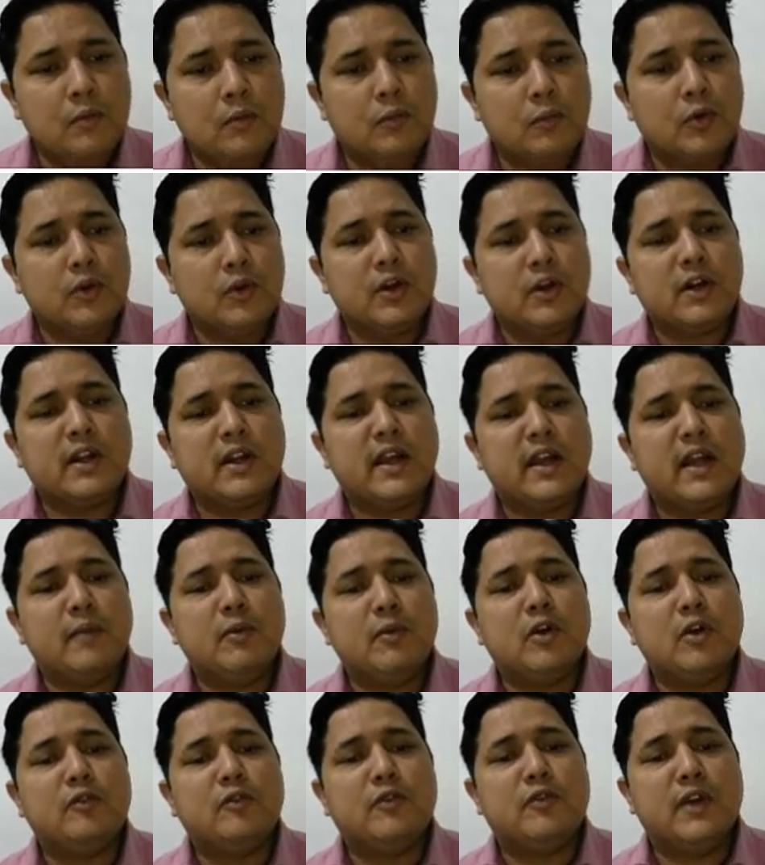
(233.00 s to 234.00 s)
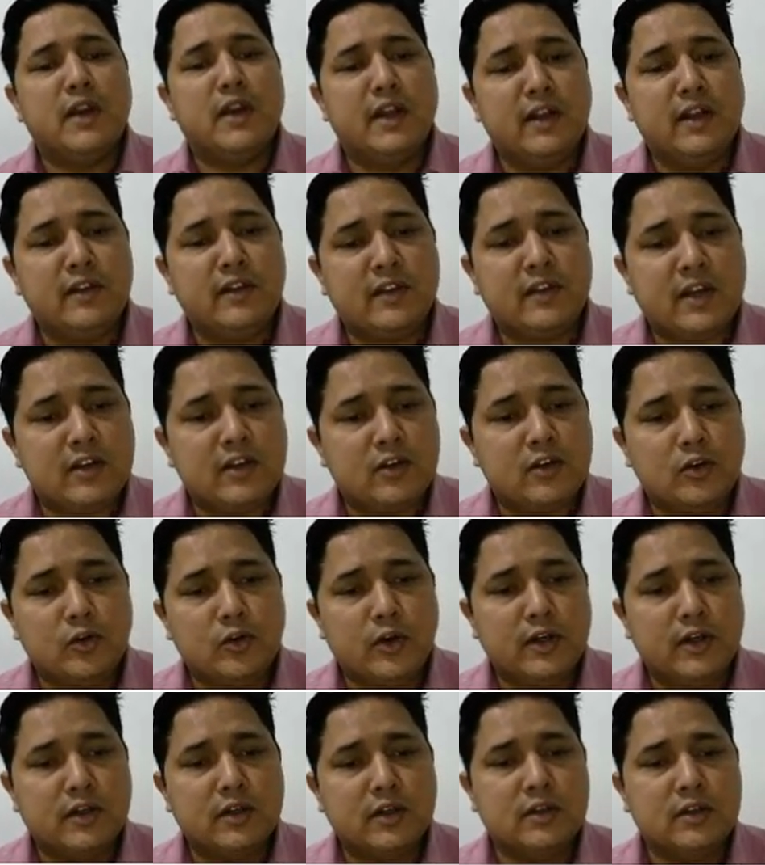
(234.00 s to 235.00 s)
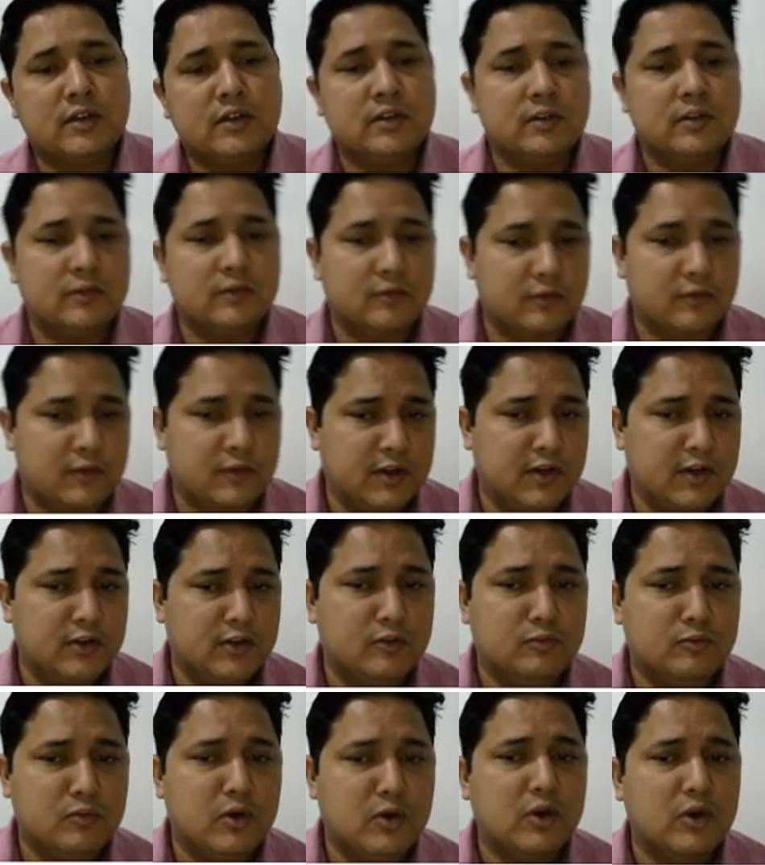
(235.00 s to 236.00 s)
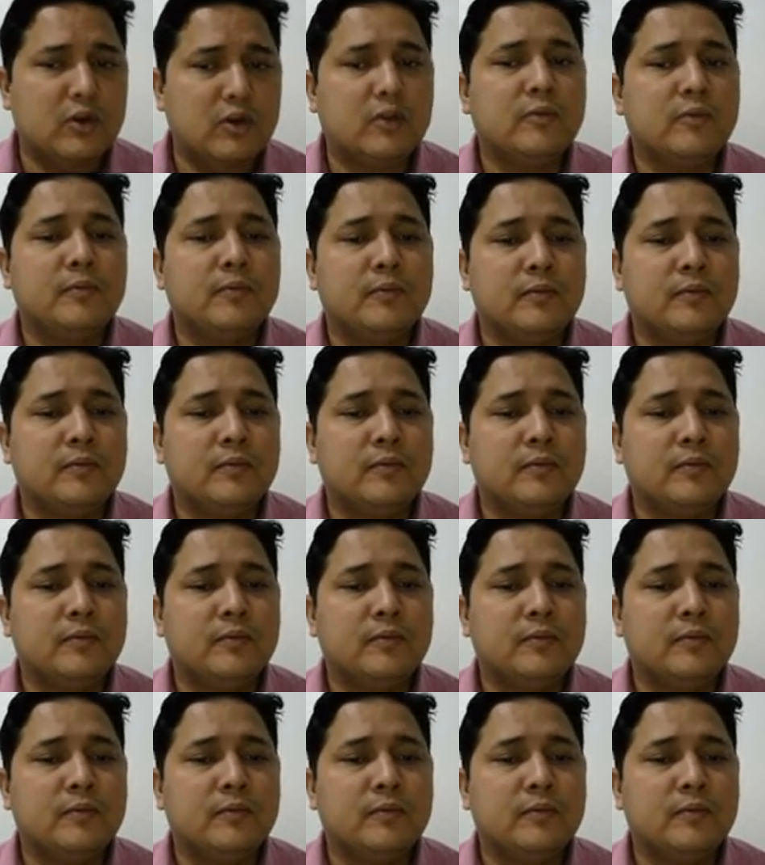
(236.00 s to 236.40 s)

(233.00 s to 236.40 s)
Project can be of any size or duration, very small,